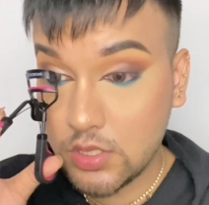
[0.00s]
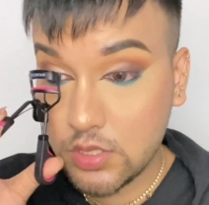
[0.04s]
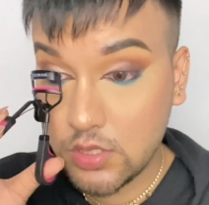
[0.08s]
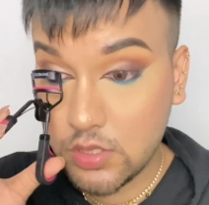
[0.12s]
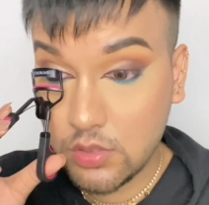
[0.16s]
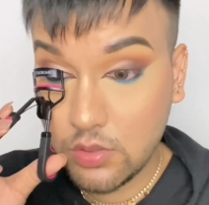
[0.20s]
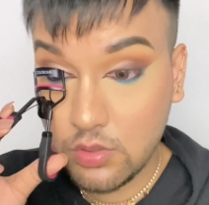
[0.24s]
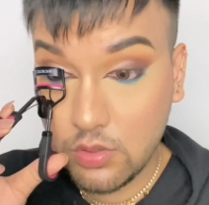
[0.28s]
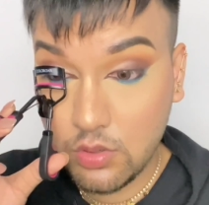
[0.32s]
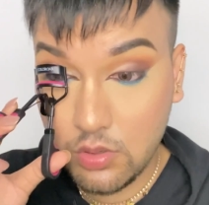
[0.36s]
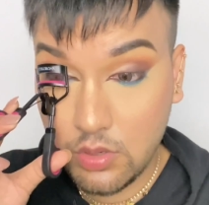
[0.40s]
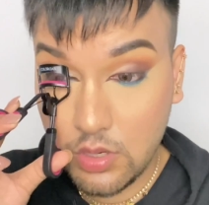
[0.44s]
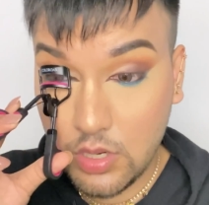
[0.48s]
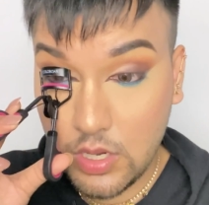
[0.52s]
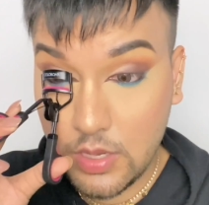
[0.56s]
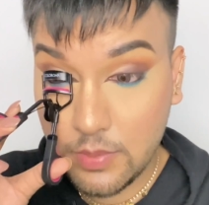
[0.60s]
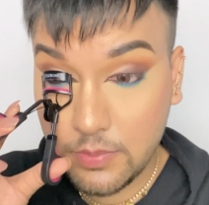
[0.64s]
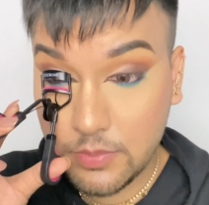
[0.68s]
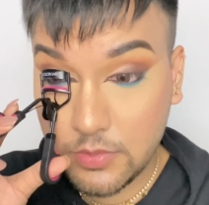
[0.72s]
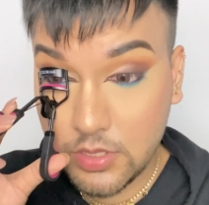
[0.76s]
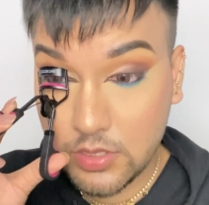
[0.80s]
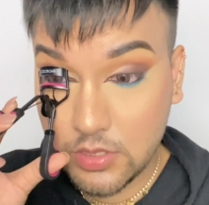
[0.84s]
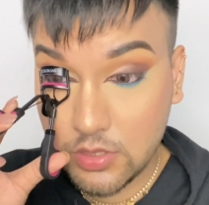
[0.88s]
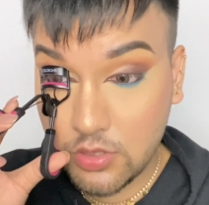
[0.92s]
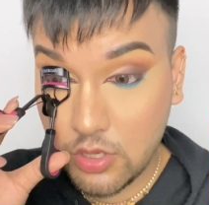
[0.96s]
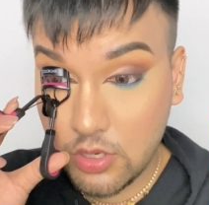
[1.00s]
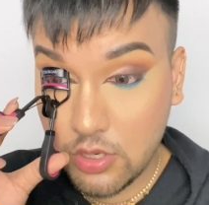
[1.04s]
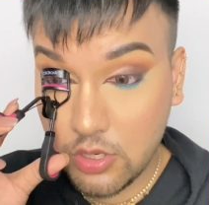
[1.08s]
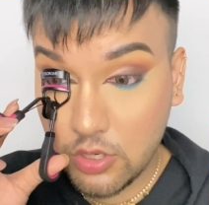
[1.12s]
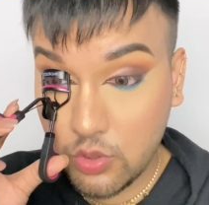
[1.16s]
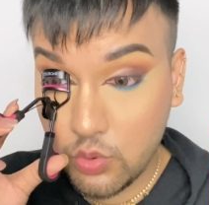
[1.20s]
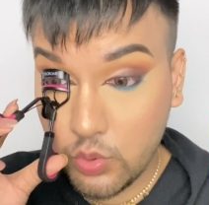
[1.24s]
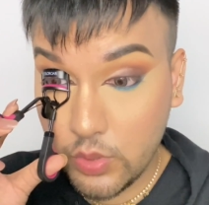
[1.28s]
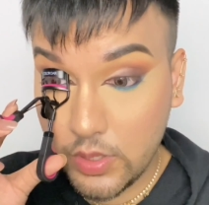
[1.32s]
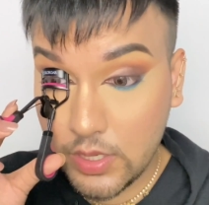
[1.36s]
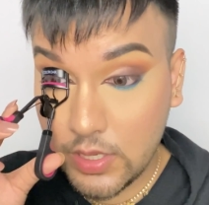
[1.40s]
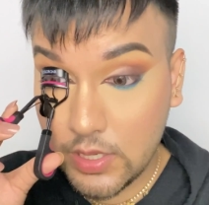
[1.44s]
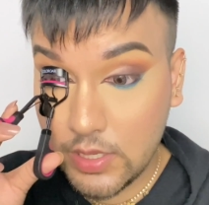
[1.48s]
So I'm just gonna
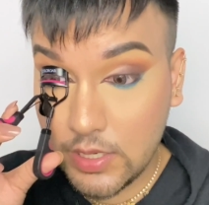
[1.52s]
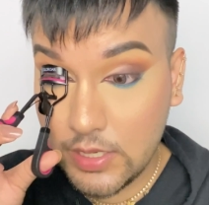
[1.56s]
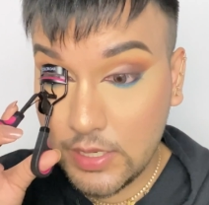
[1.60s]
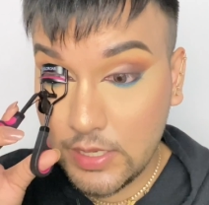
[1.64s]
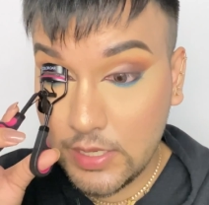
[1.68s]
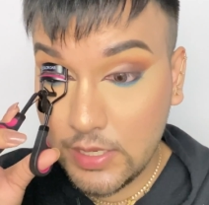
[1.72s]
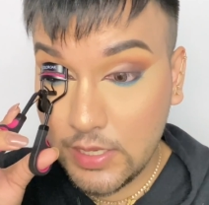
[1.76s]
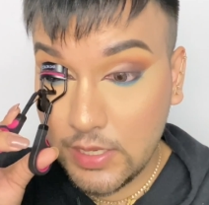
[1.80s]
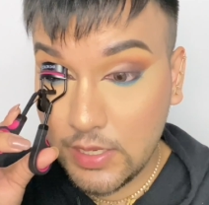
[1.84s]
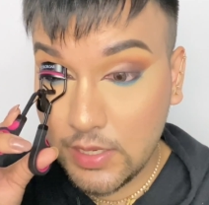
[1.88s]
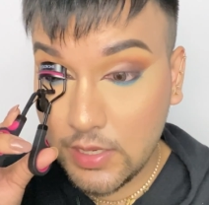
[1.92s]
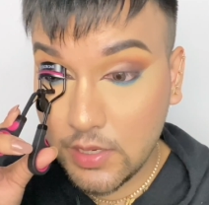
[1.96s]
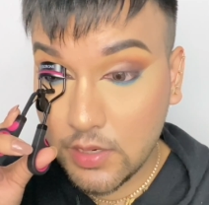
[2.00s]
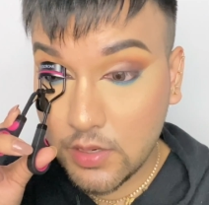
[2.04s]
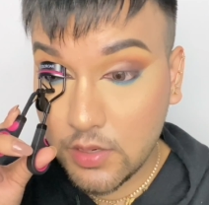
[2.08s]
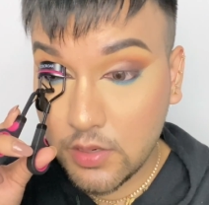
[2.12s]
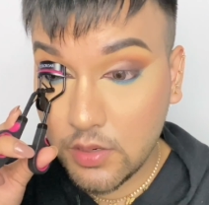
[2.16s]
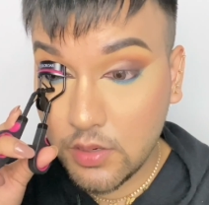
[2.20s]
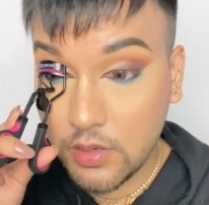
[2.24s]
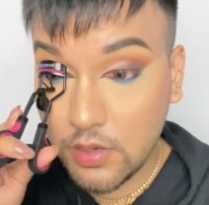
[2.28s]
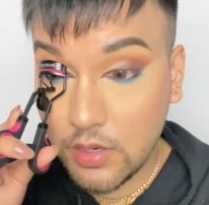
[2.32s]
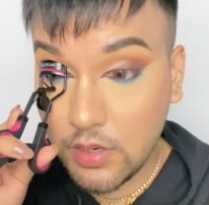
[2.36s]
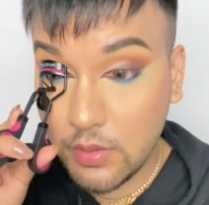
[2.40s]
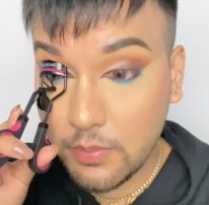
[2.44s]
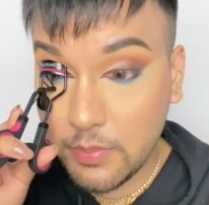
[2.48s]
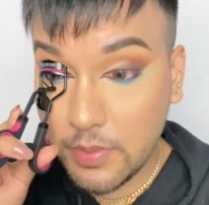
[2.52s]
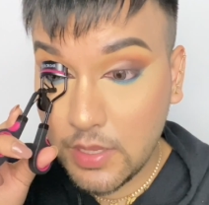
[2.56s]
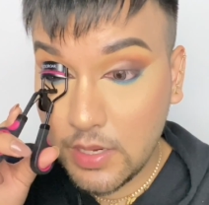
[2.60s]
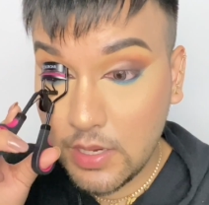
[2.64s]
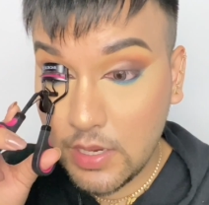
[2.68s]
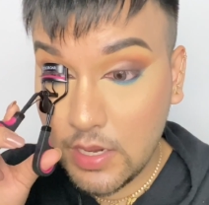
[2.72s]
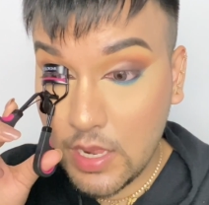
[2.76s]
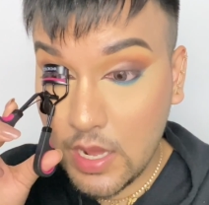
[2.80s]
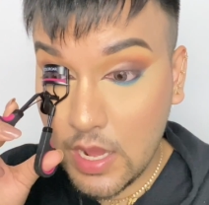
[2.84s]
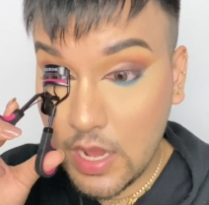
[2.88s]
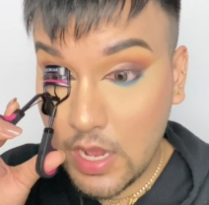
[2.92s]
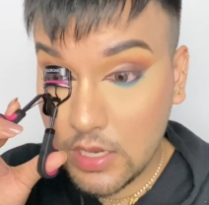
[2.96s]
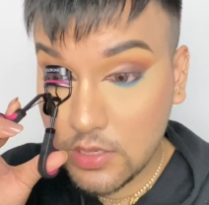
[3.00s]
quickly curl my
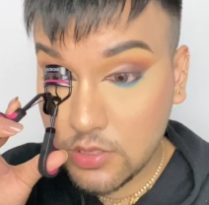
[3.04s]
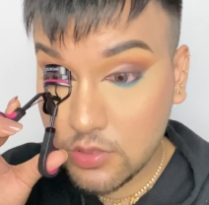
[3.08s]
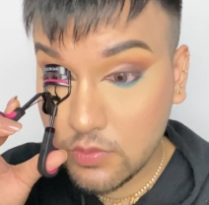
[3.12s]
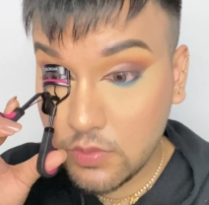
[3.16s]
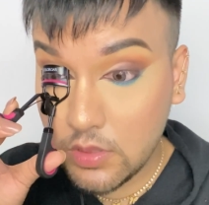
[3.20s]
lash.